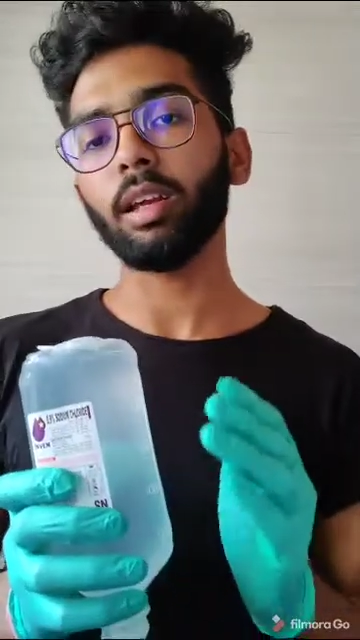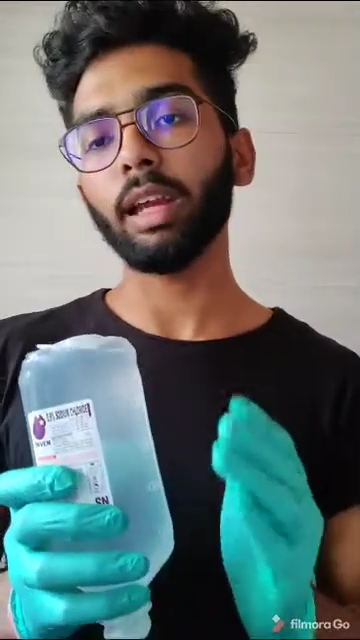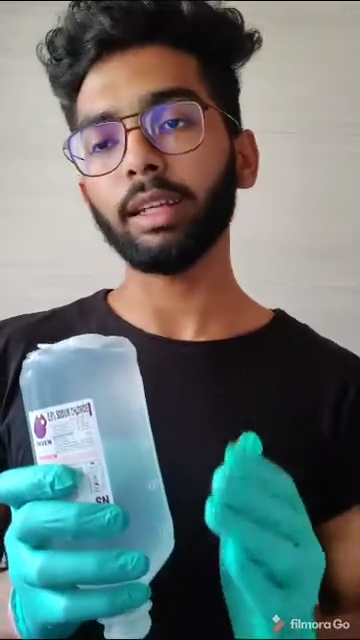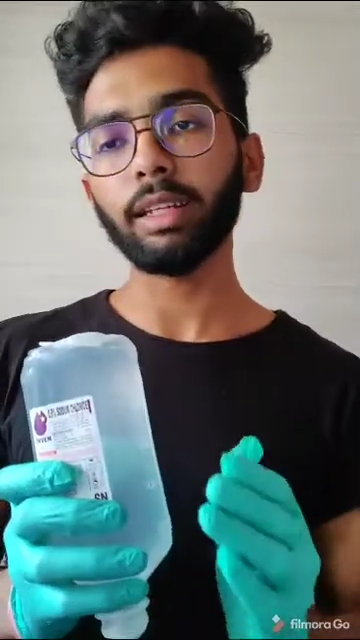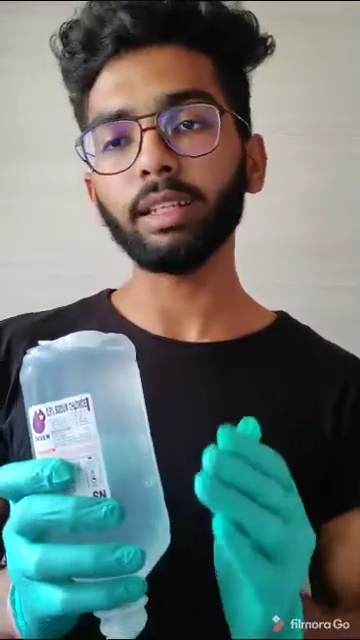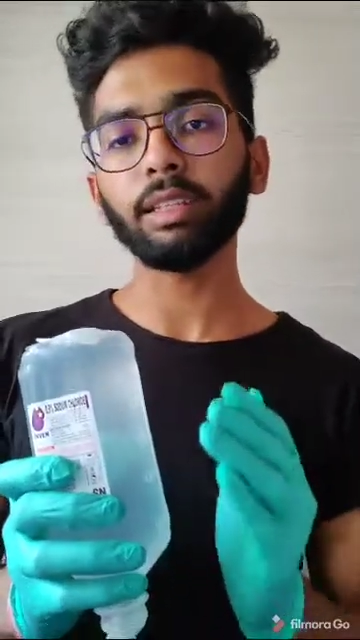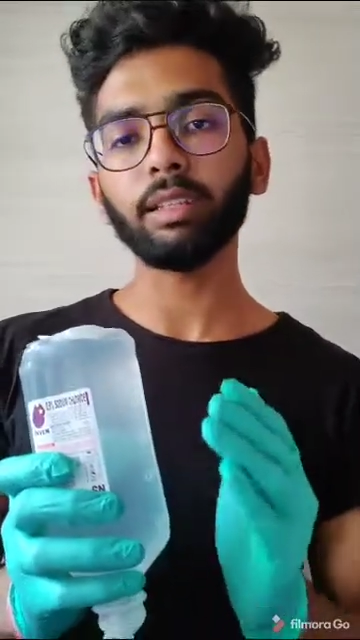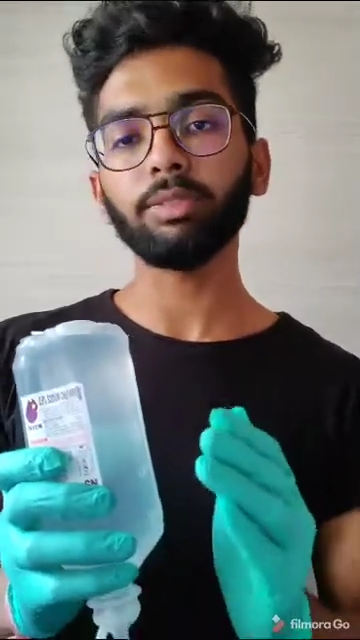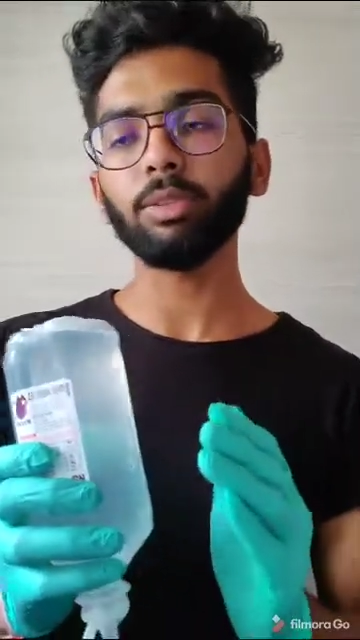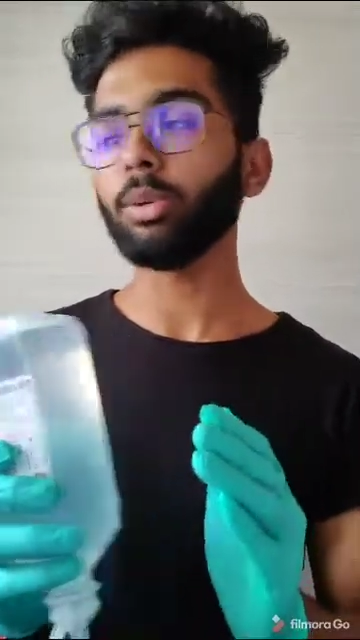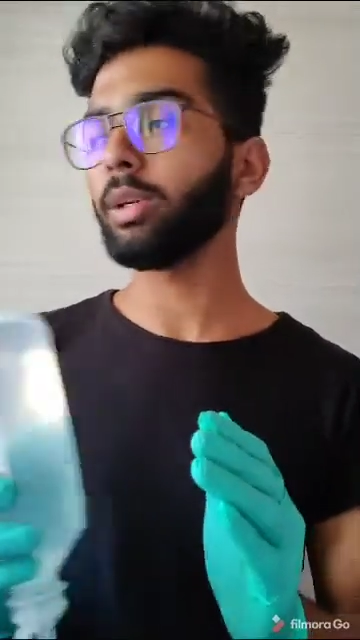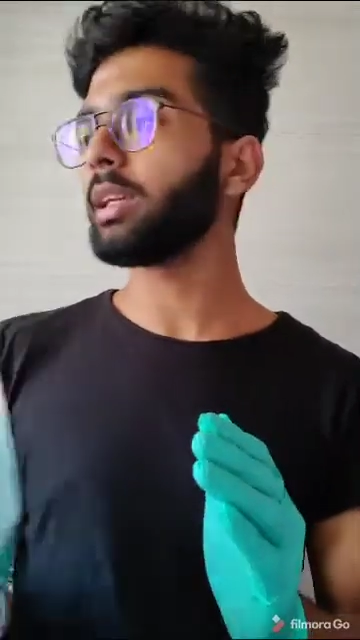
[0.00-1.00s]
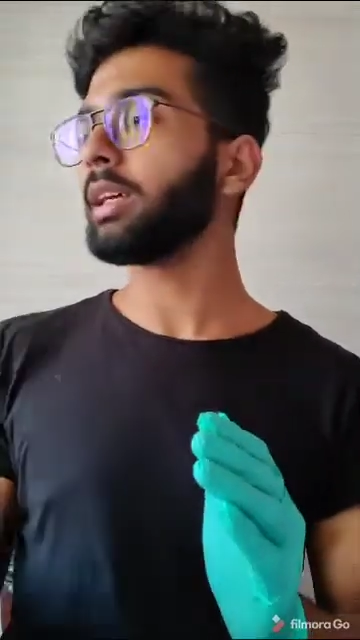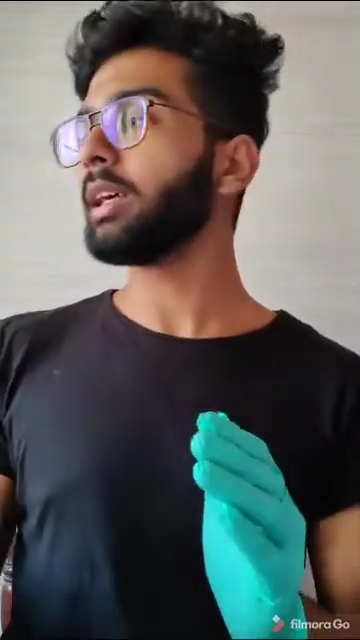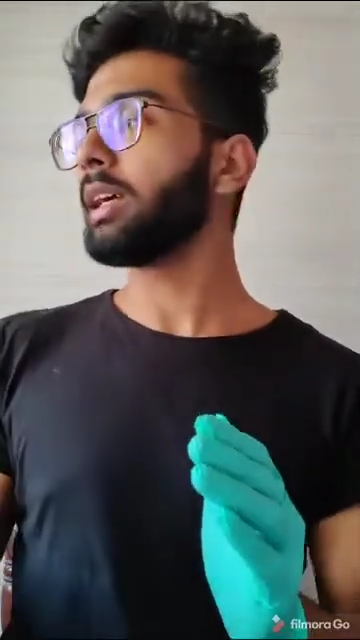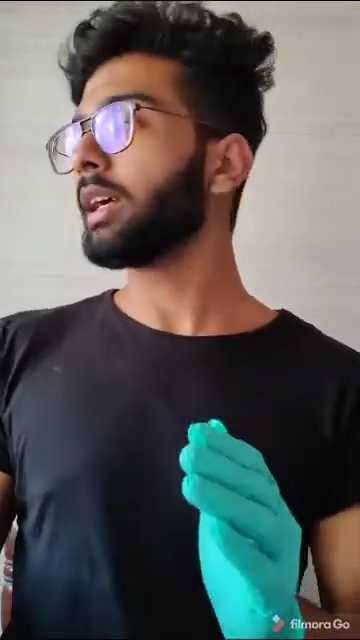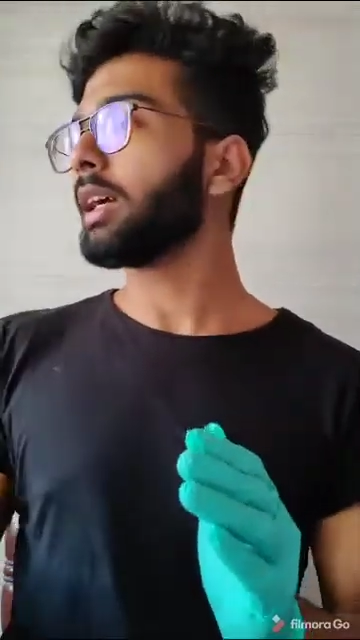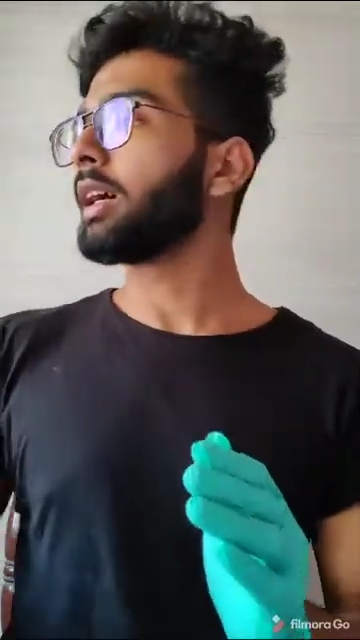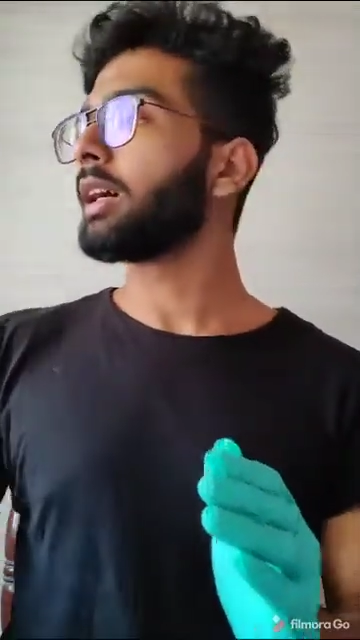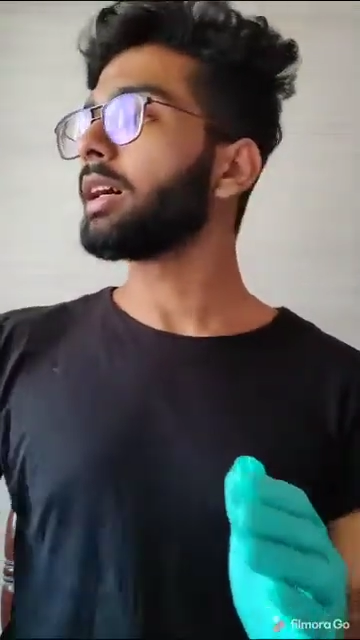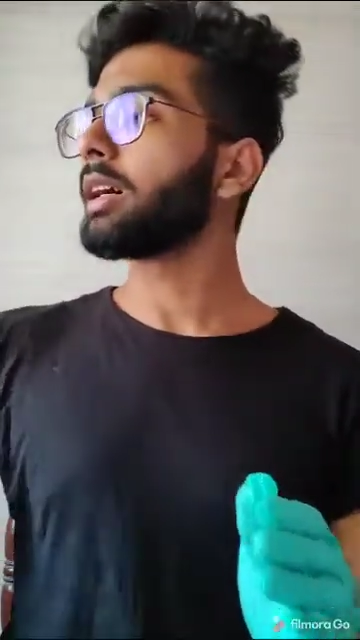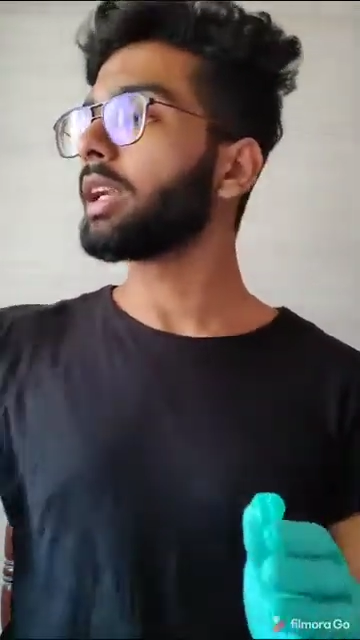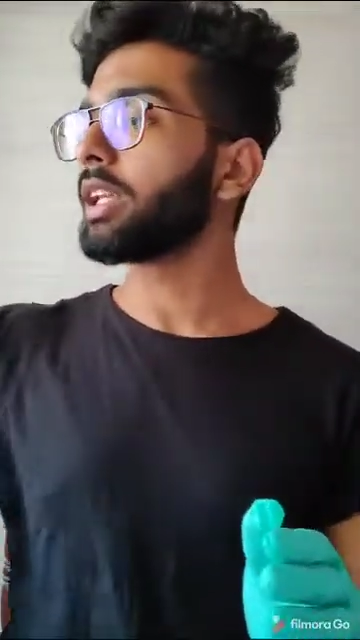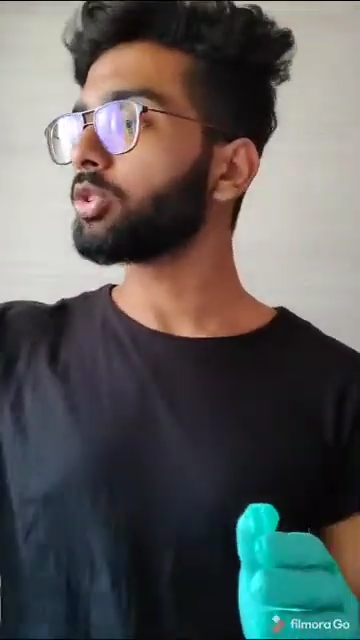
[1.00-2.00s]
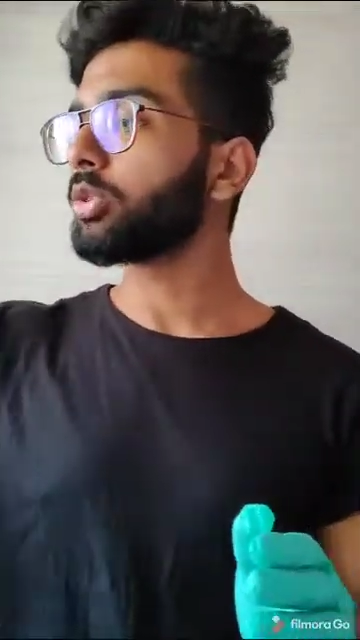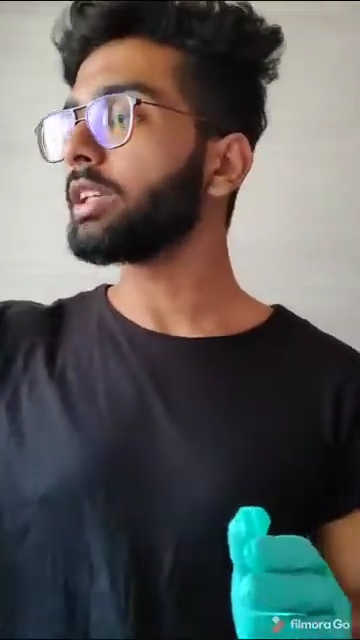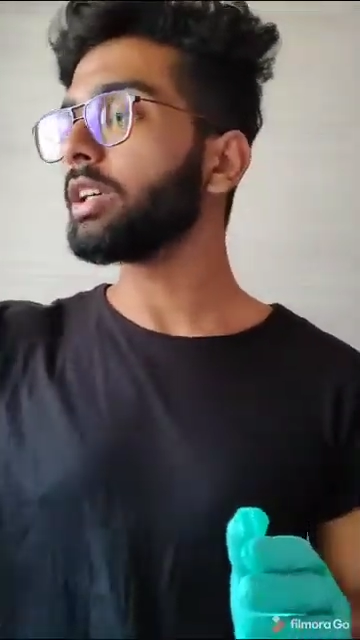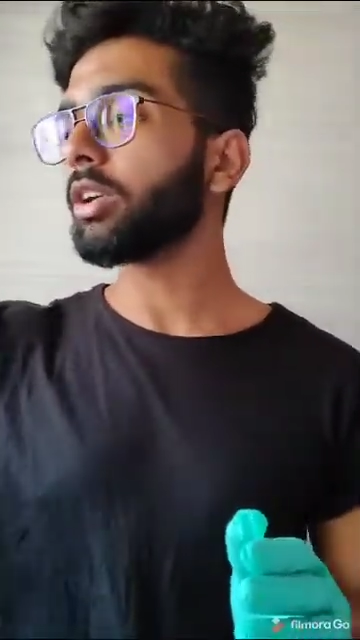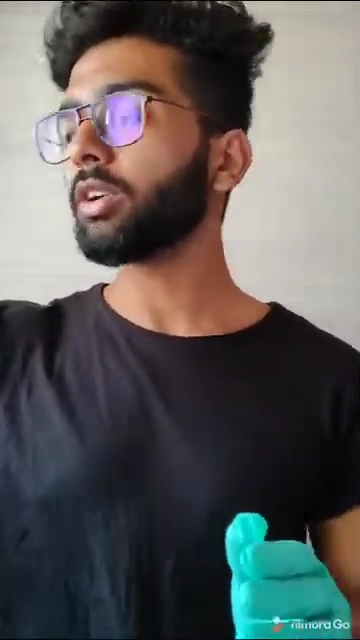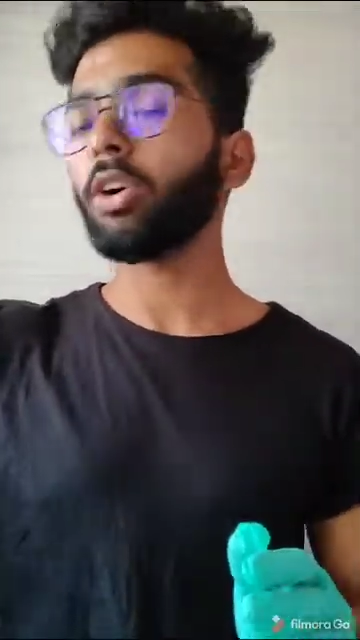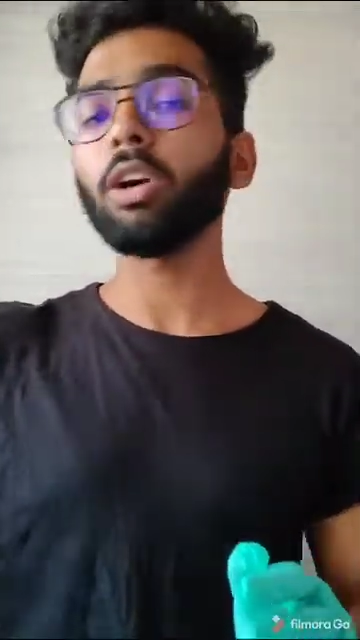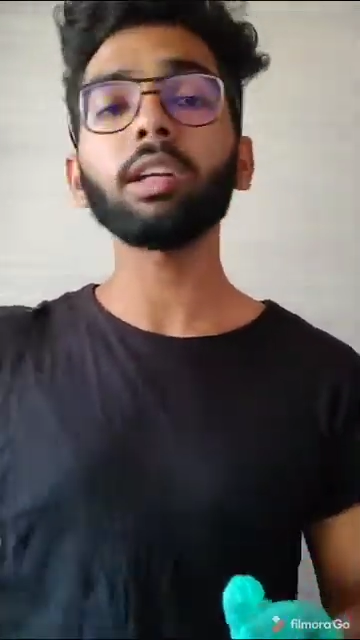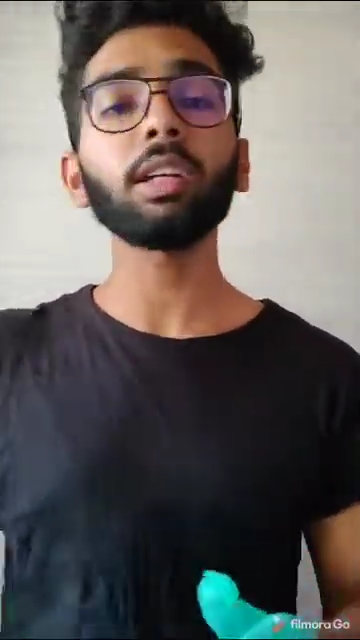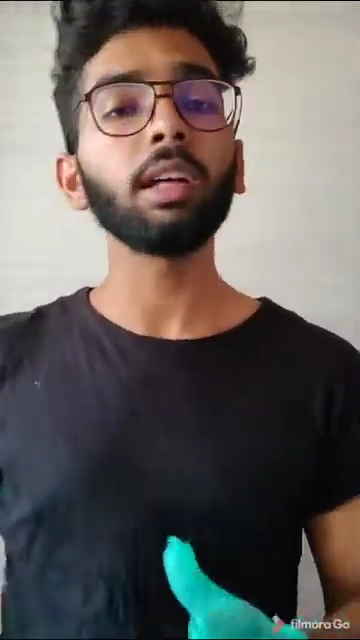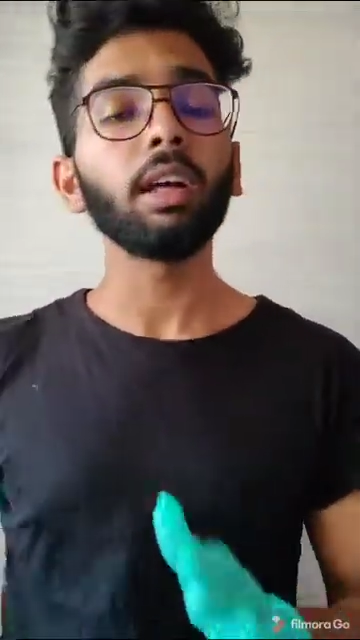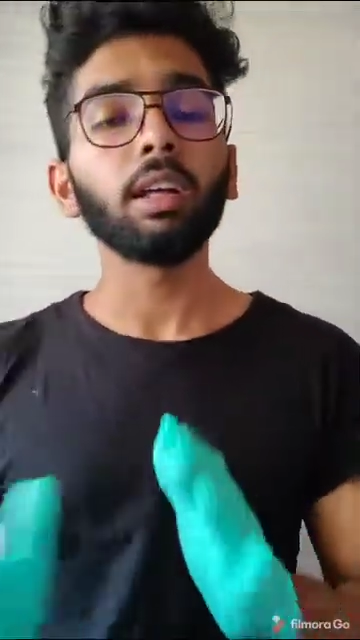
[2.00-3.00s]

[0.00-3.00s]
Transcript: getting the fluid gradually or not.